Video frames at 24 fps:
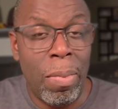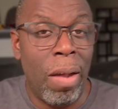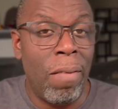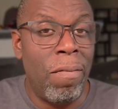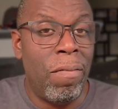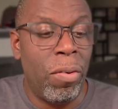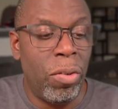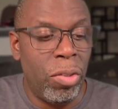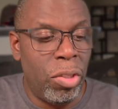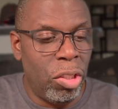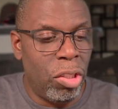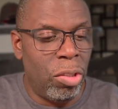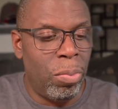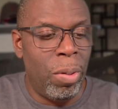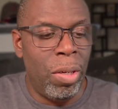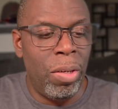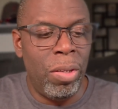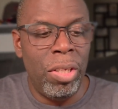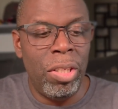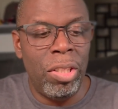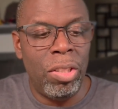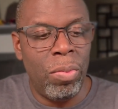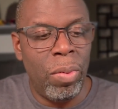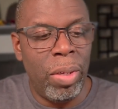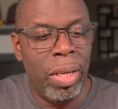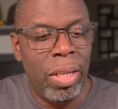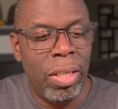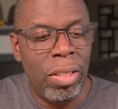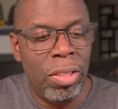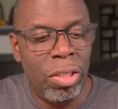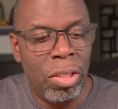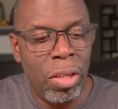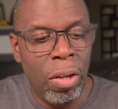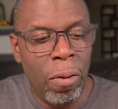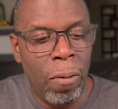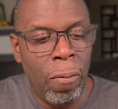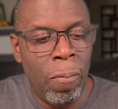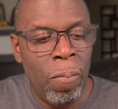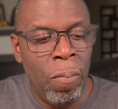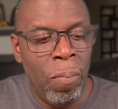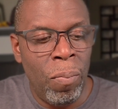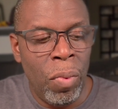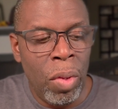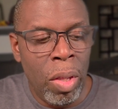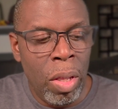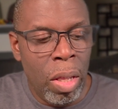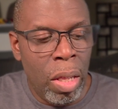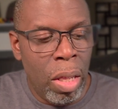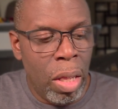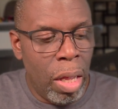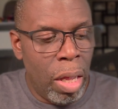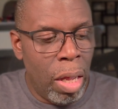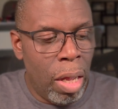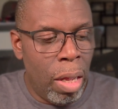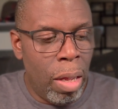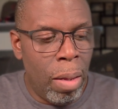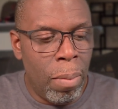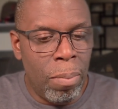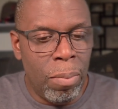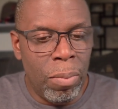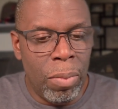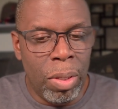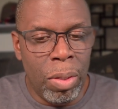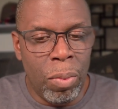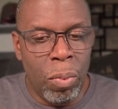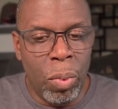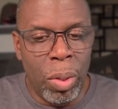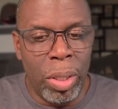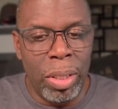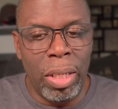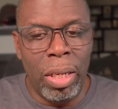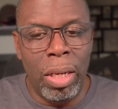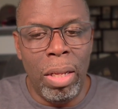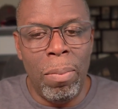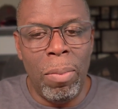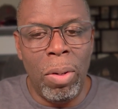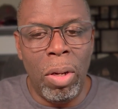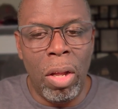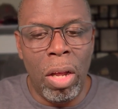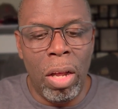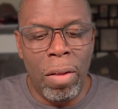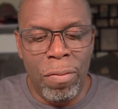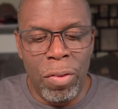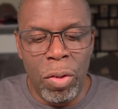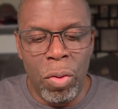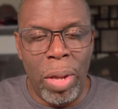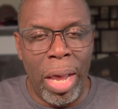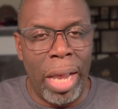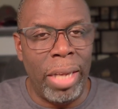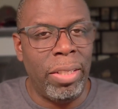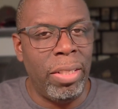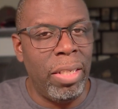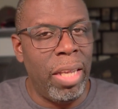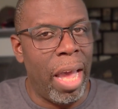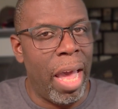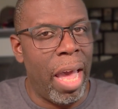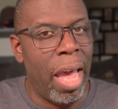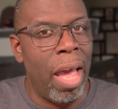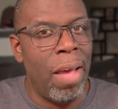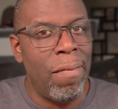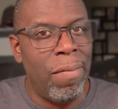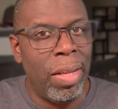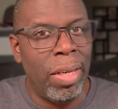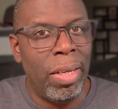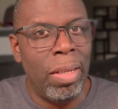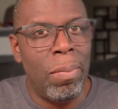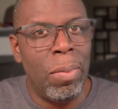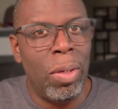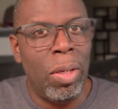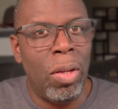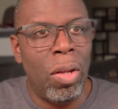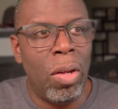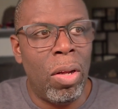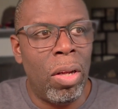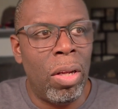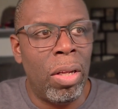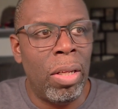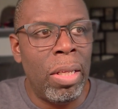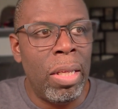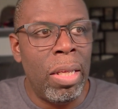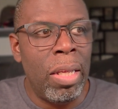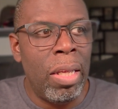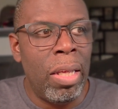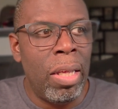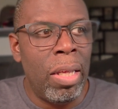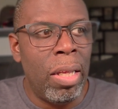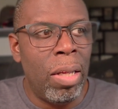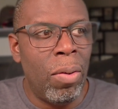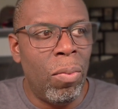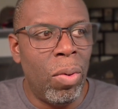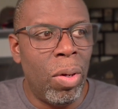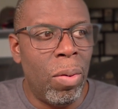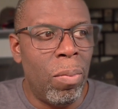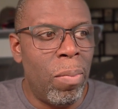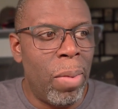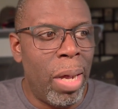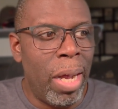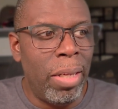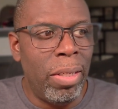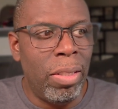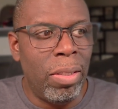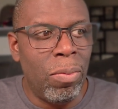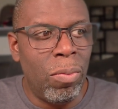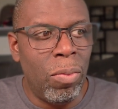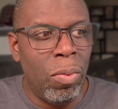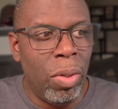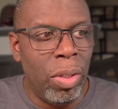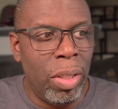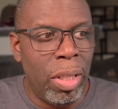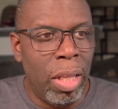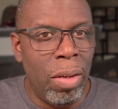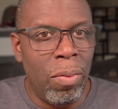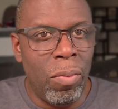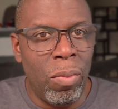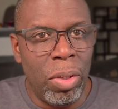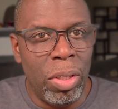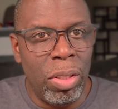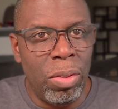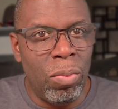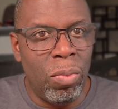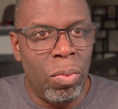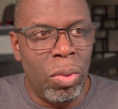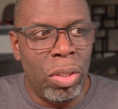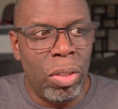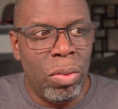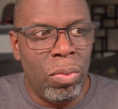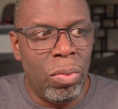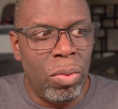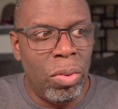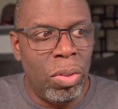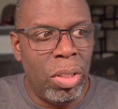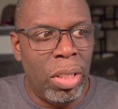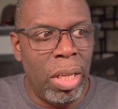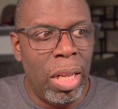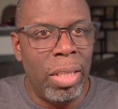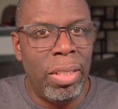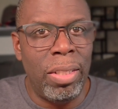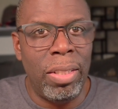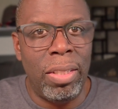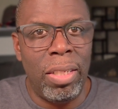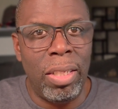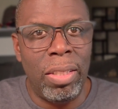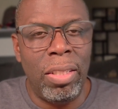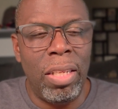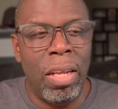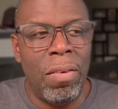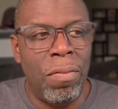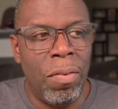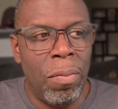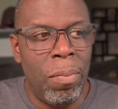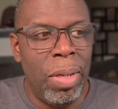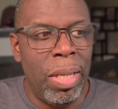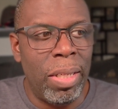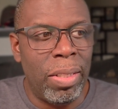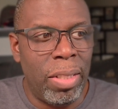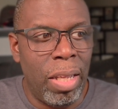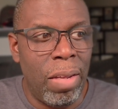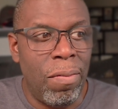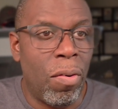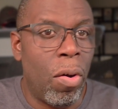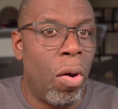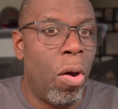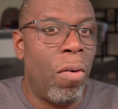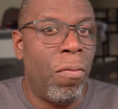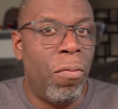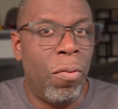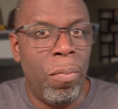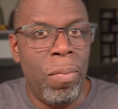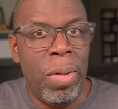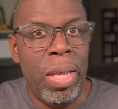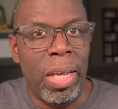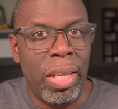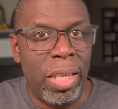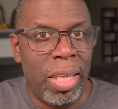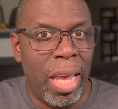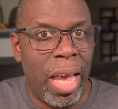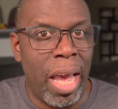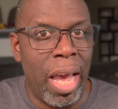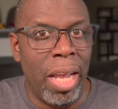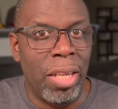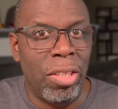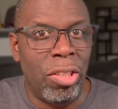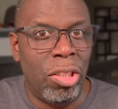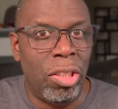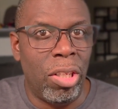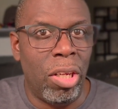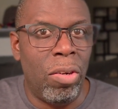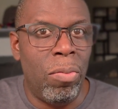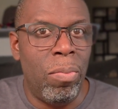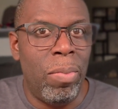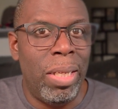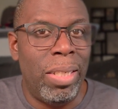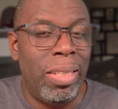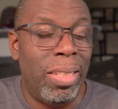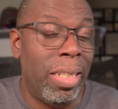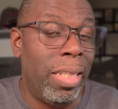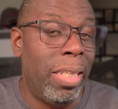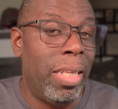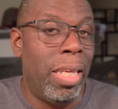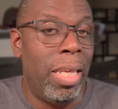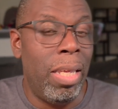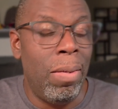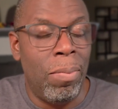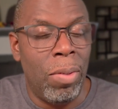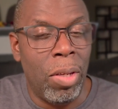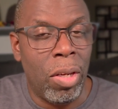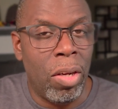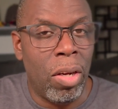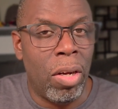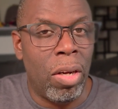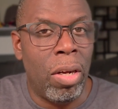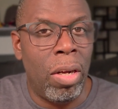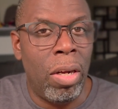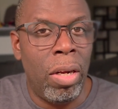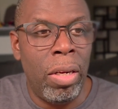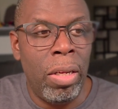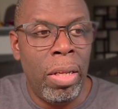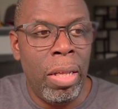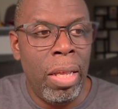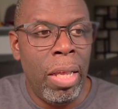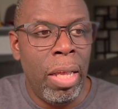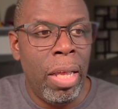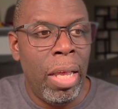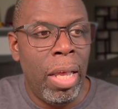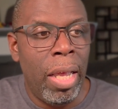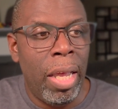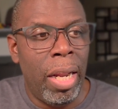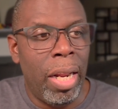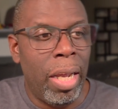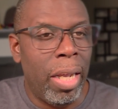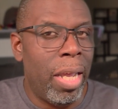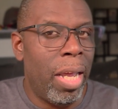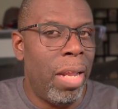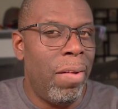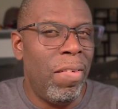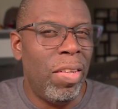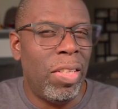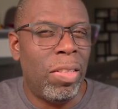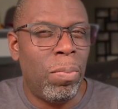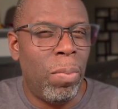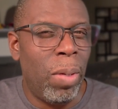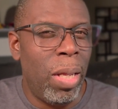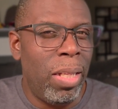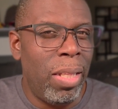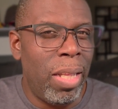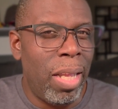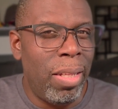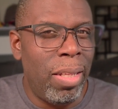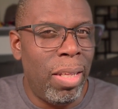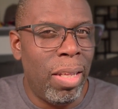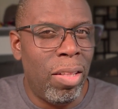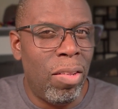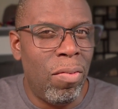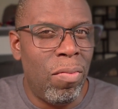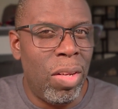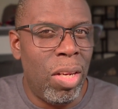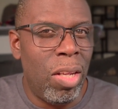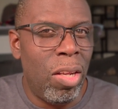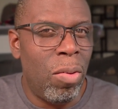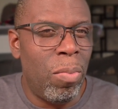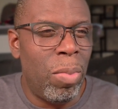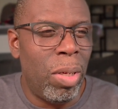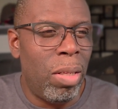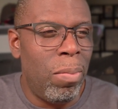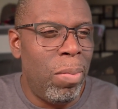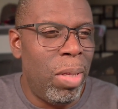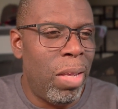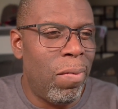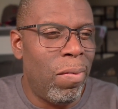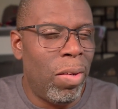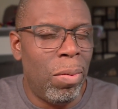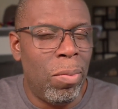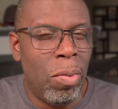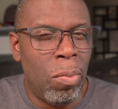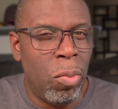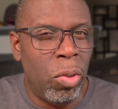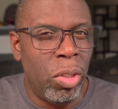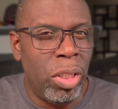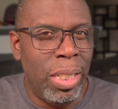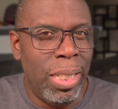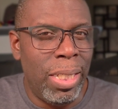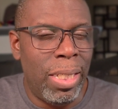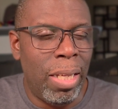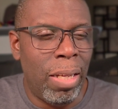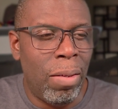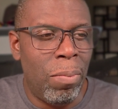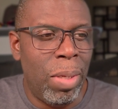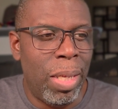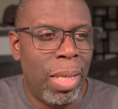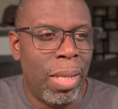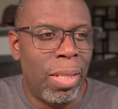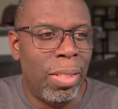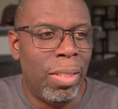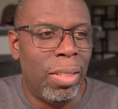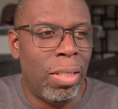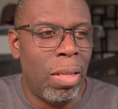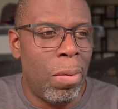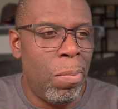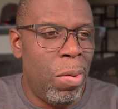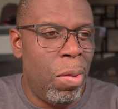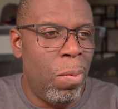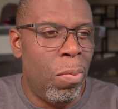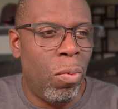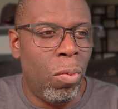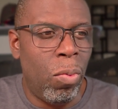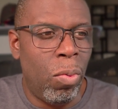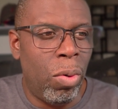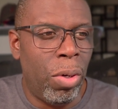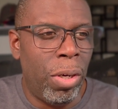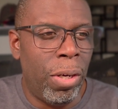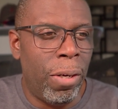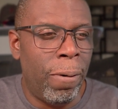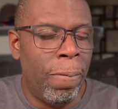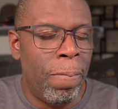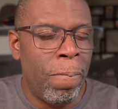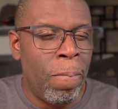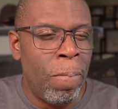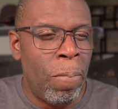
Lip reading: first experience with it. So with the lemon law, if you actually have a lemon law, what Stellantis has done for me is they've offered me a cash settlement to keep the car. And I kind of explained that in the other video, but let me give a little bit more detail because some people were